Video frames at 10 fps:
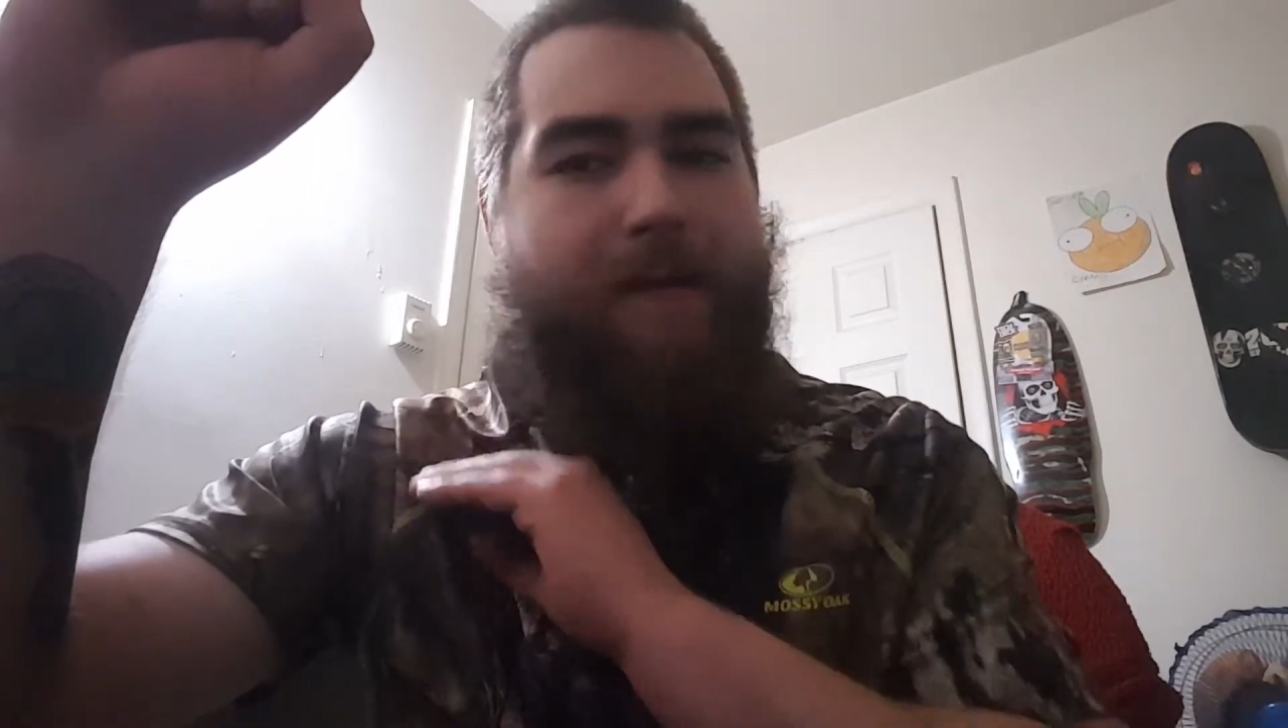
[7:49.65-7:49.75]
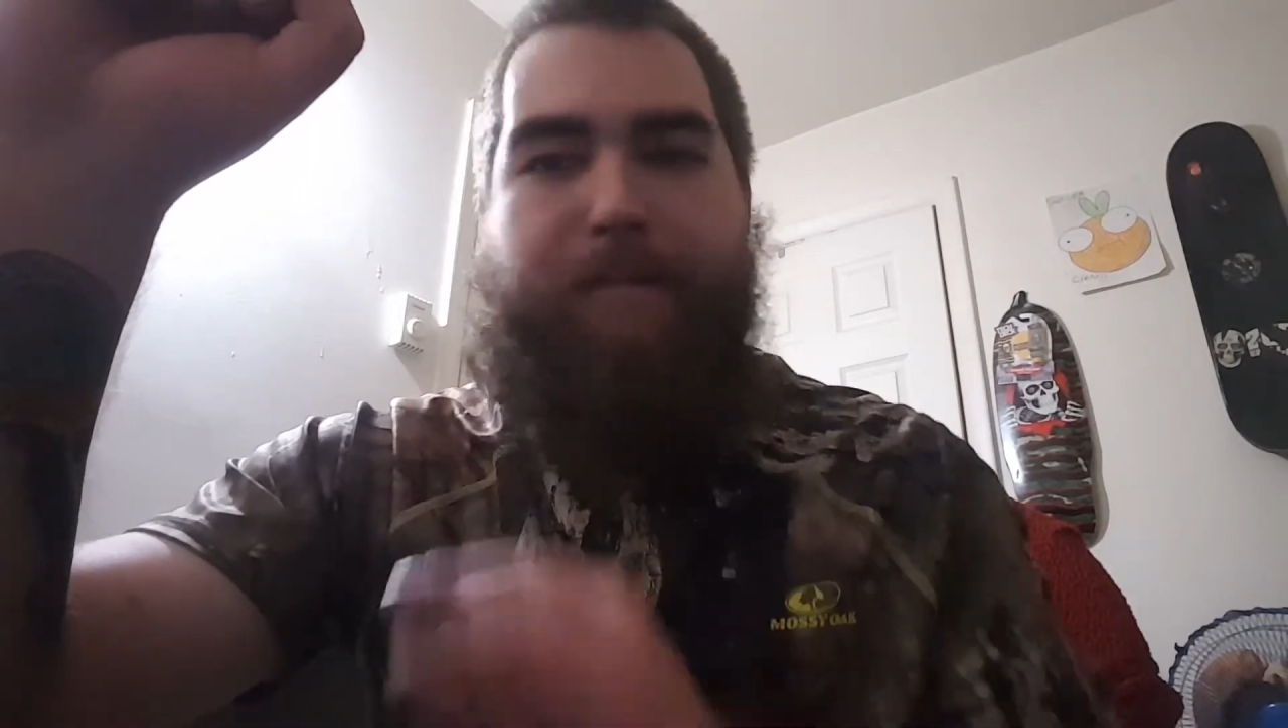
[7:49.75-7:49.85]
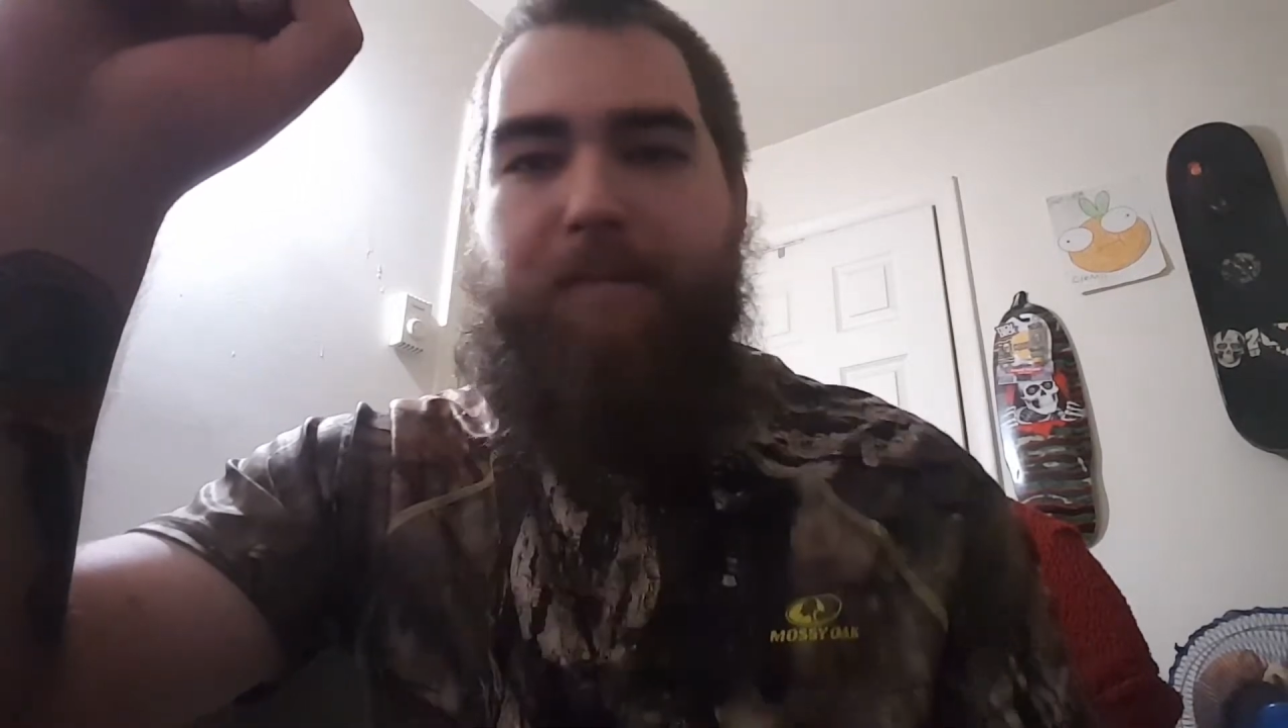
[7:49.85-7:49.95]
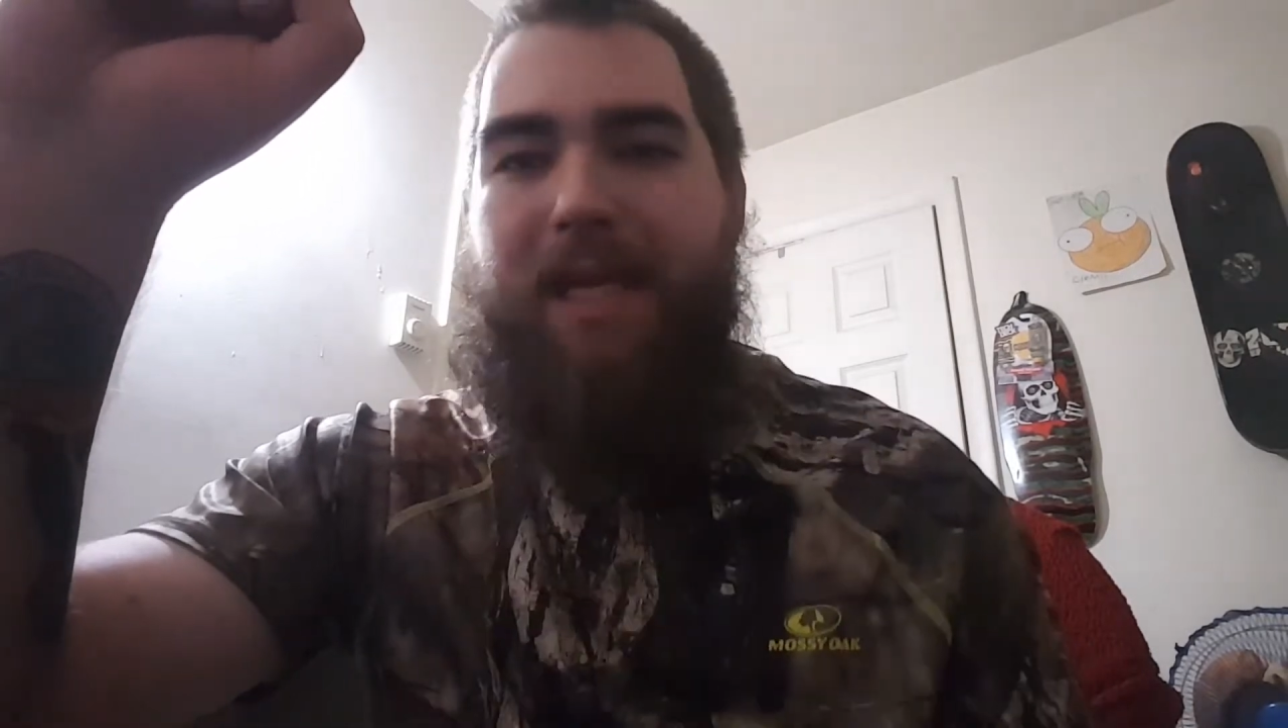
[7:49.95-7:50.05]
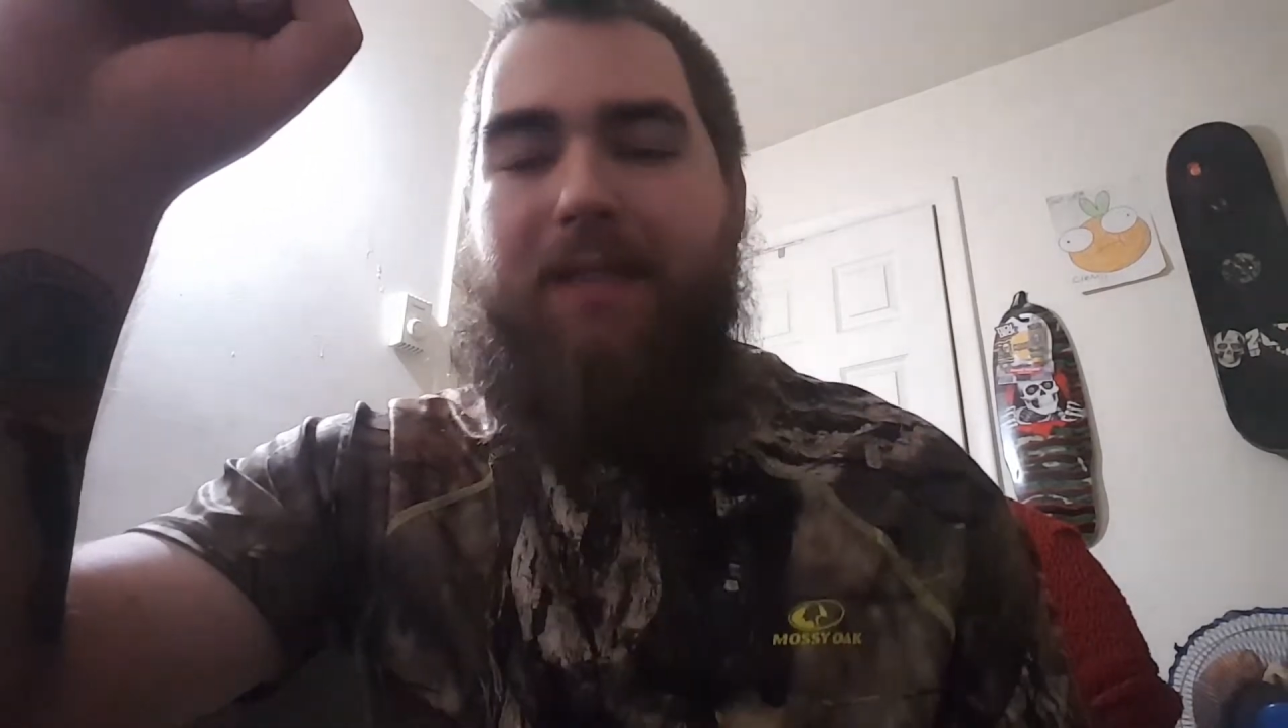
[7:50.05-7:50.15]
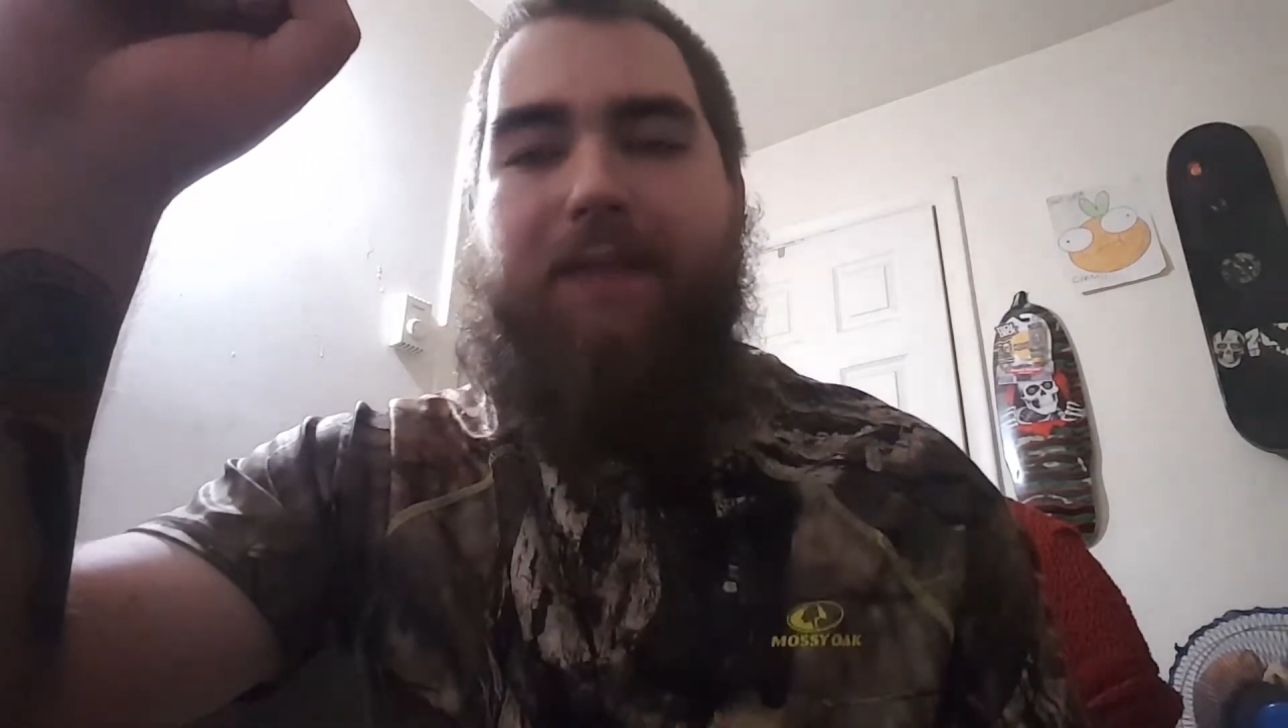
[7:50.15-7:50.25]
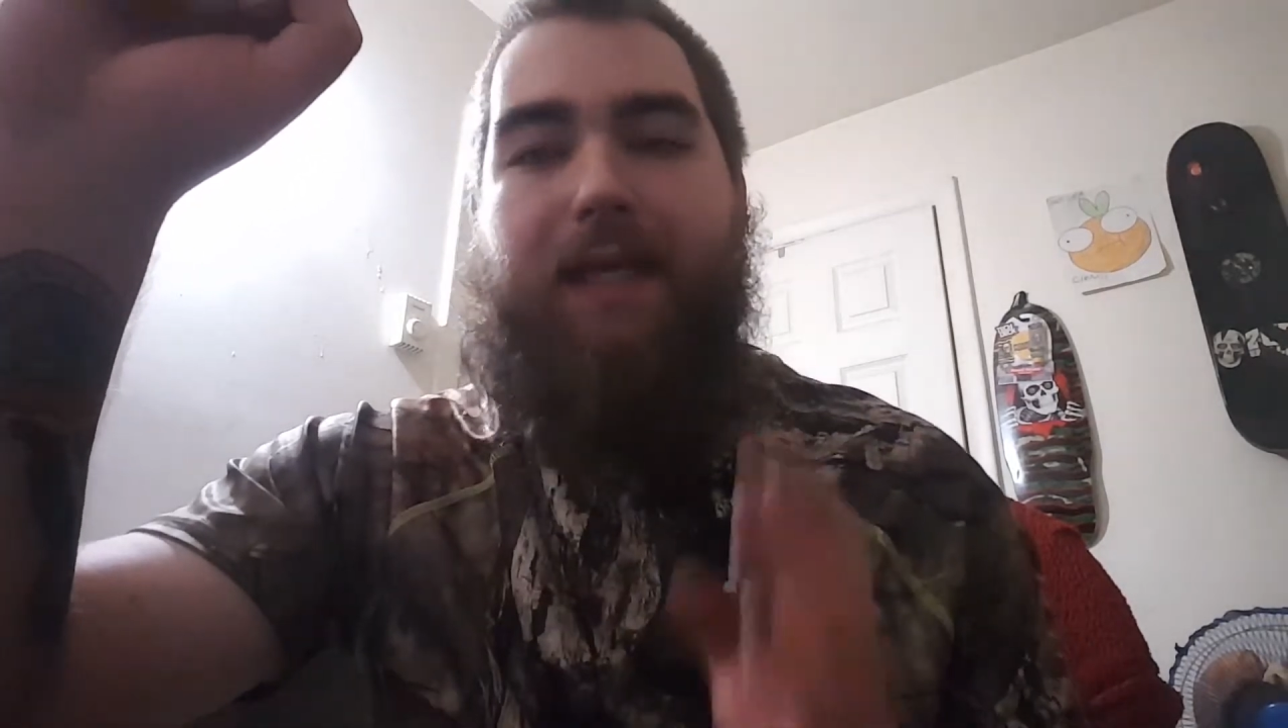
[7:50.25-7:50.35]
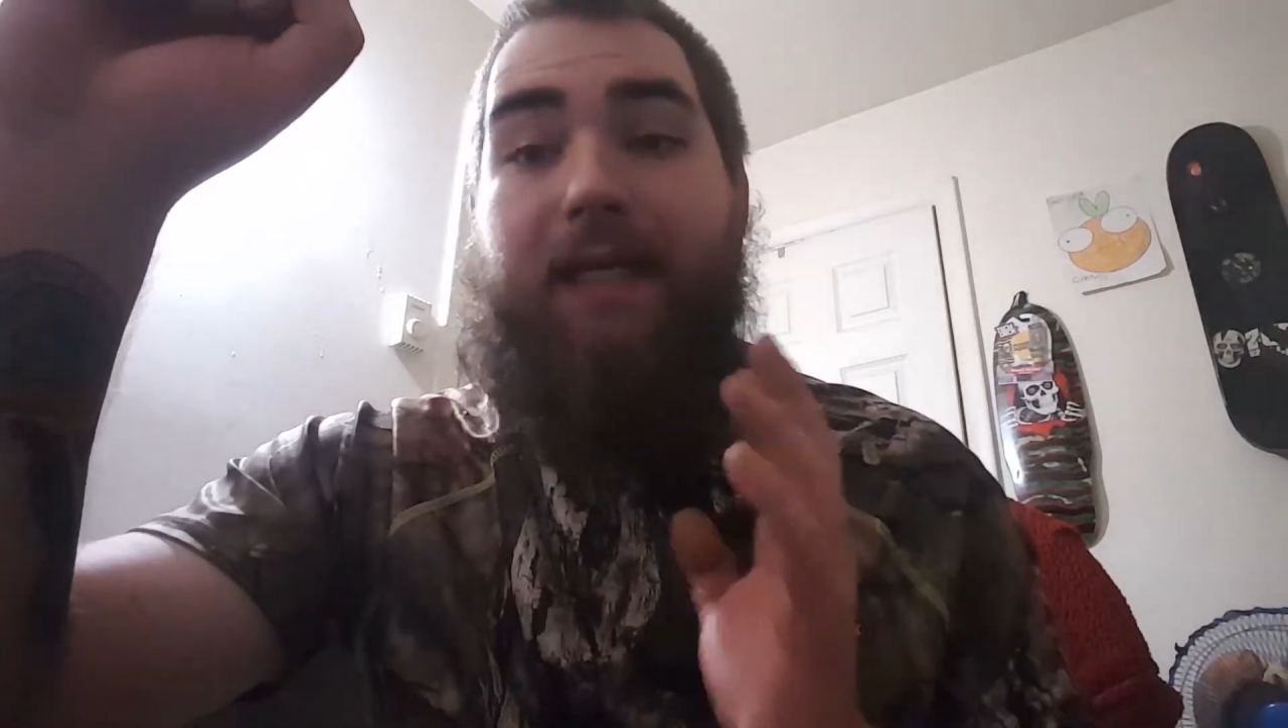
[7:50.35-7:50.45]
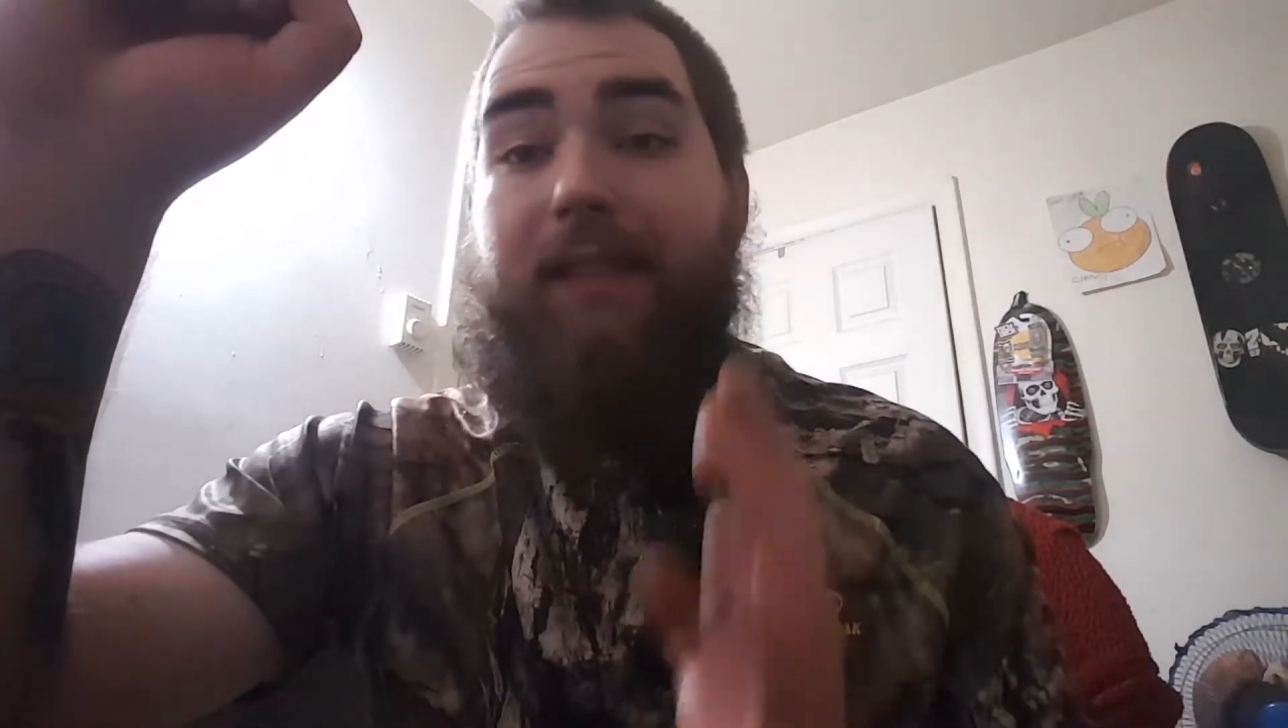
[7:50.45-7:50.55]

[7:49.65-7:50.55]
amazing.